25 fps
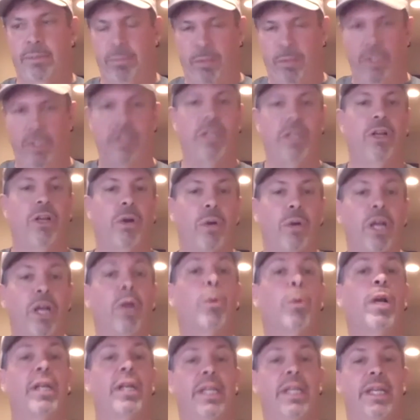here we're
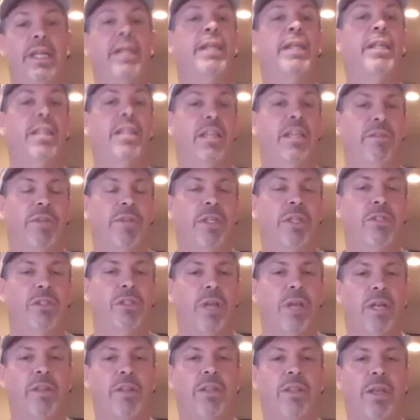going to get into the event side
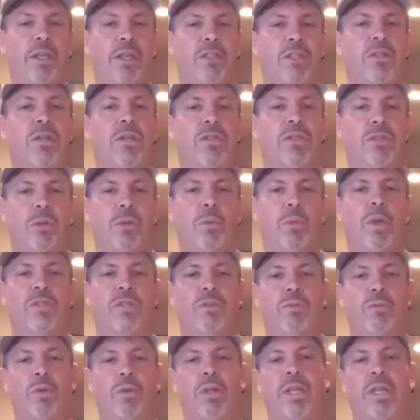of things, because there wasn't
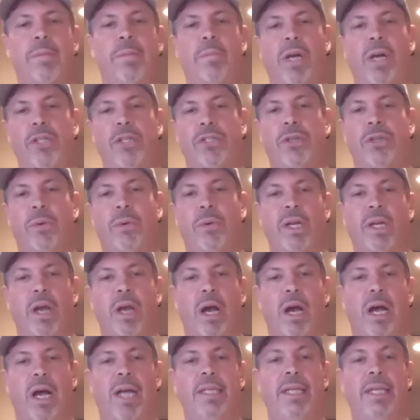really much going
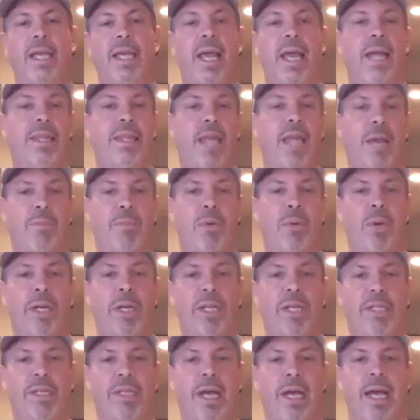on at that point in
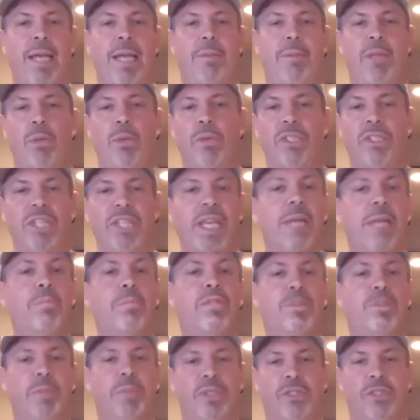time that was hemp
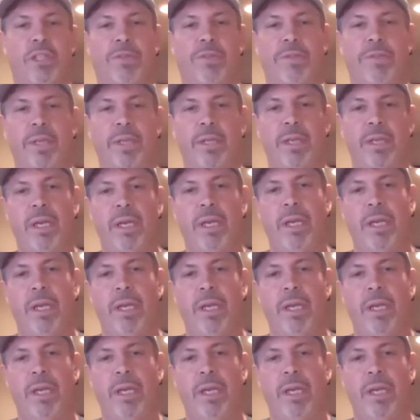specific.